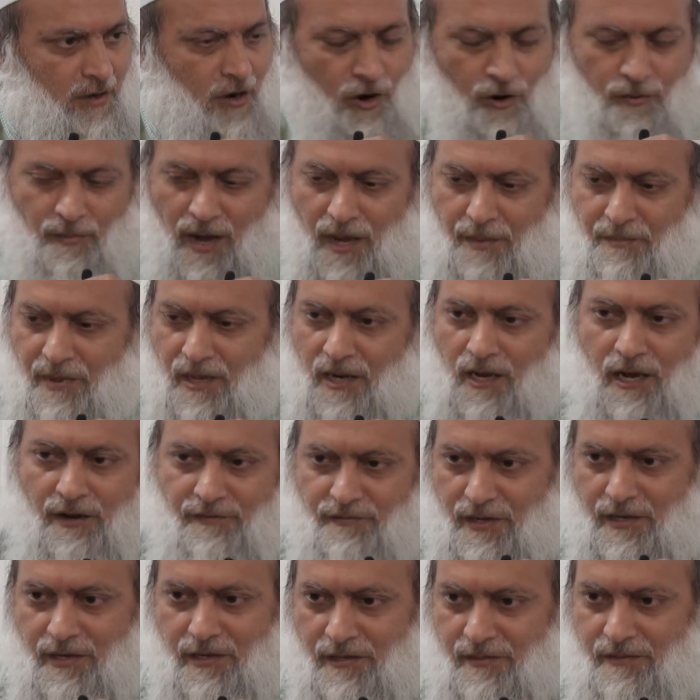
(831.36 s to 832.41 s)
Oh my
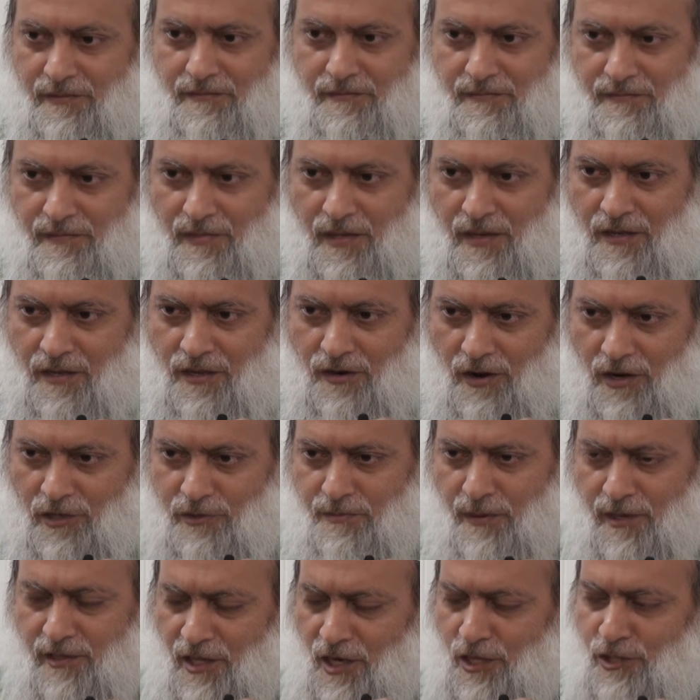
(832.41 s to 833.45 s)
beloved. You know, Allah
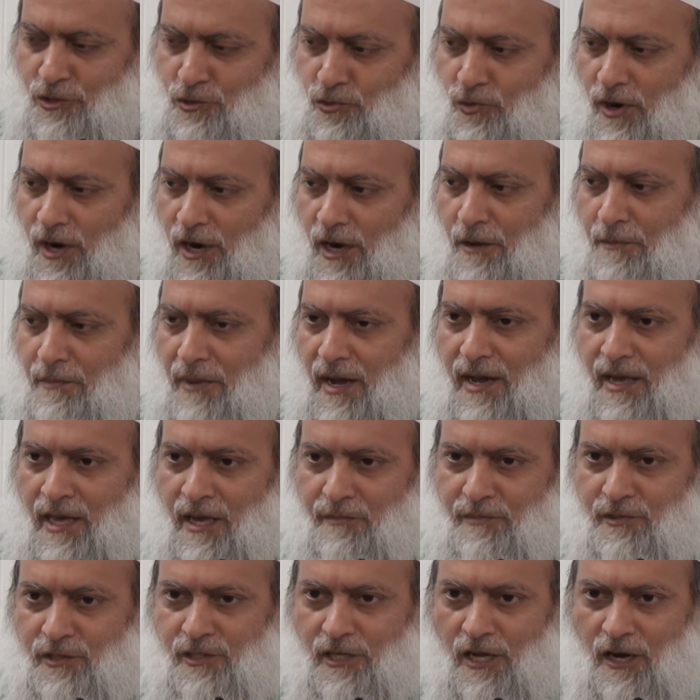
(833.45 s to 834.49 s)
subhanahu wa ta'ala is swearing by
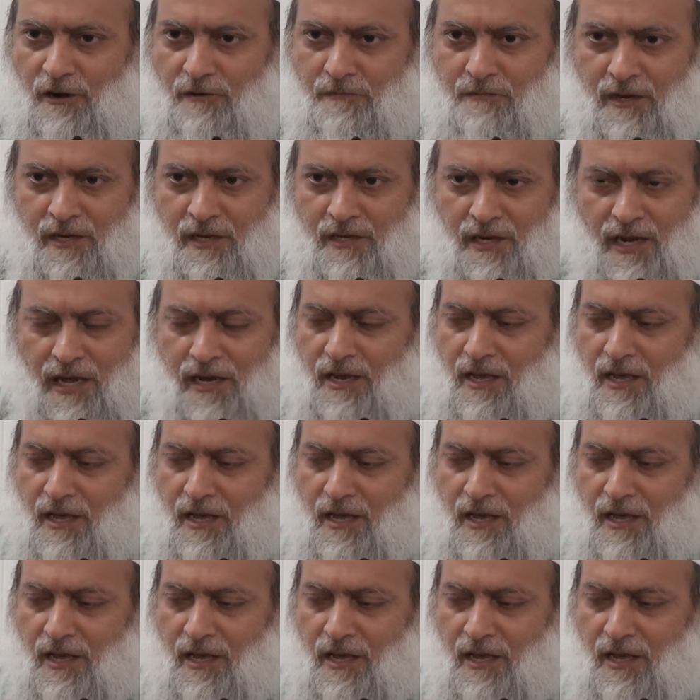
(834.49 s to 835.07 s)
himself, but